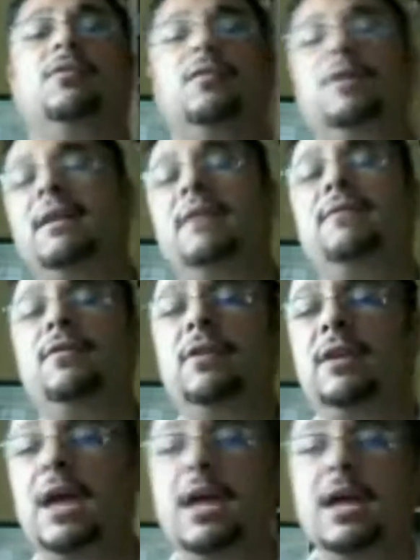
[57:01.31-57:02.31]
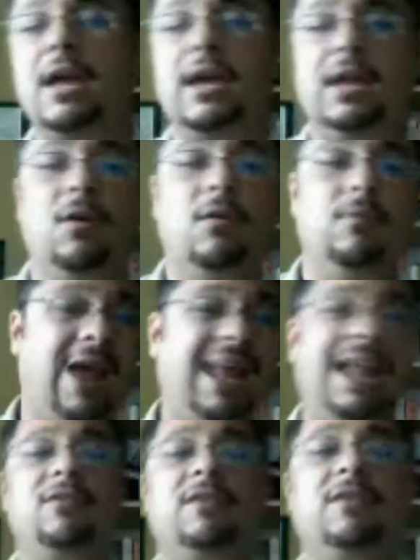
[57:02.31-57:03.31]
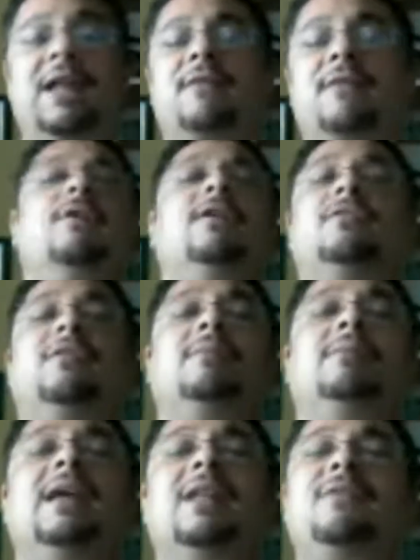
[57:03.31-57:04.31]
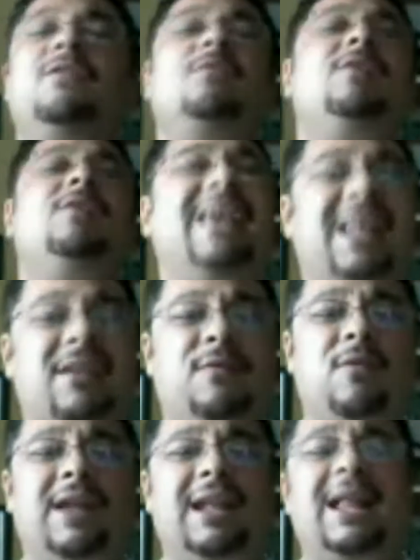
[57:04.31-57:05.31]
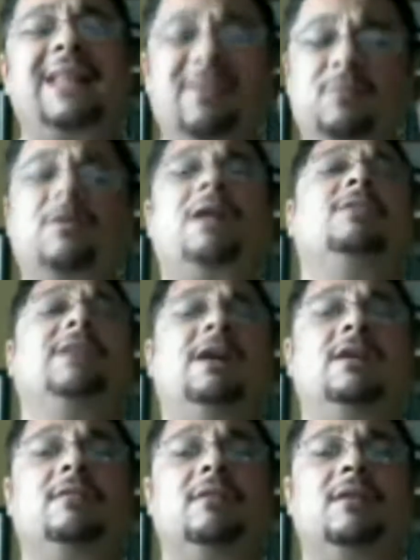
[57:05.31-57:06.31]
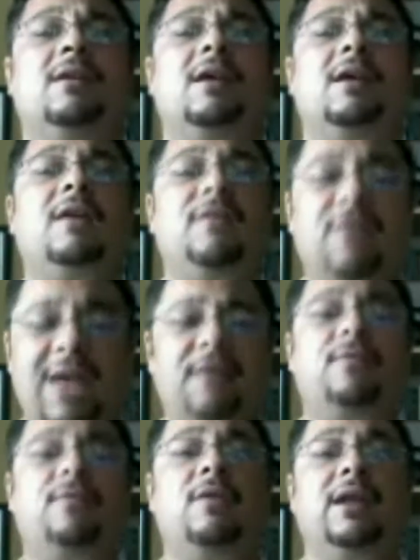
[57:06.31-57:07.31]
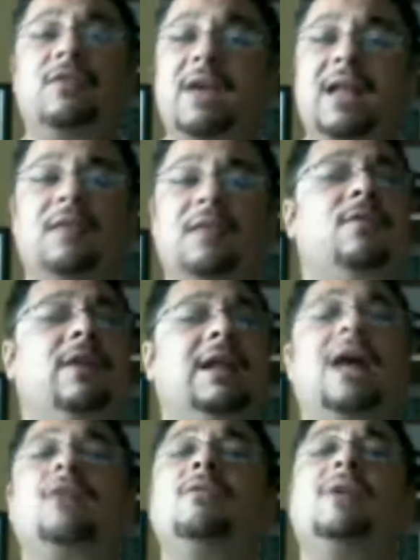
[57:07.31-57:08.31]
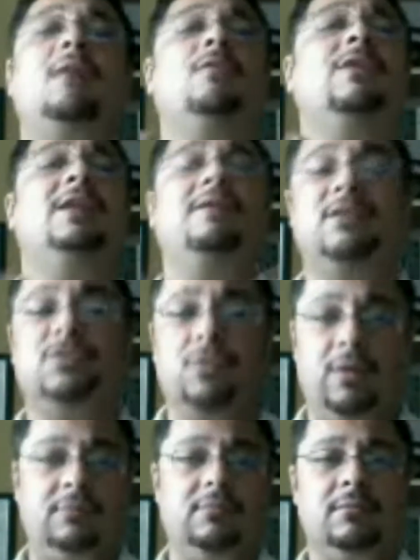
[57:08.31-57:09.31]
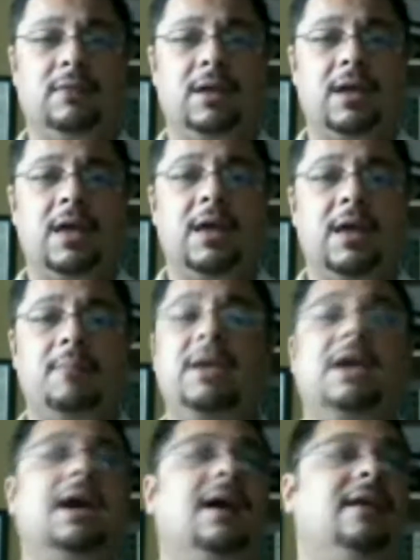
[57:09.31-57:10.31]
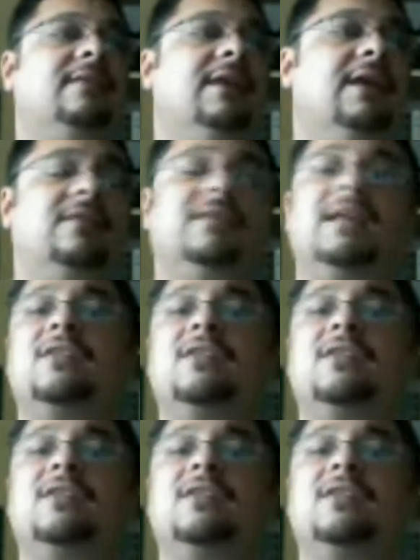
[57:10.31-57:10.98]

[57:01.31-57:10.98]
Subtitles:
So even if right now you can't afford it or something, and if you really can't afford it, this is what I will tell you. If you can't afford it, I wouldn't even join, because you're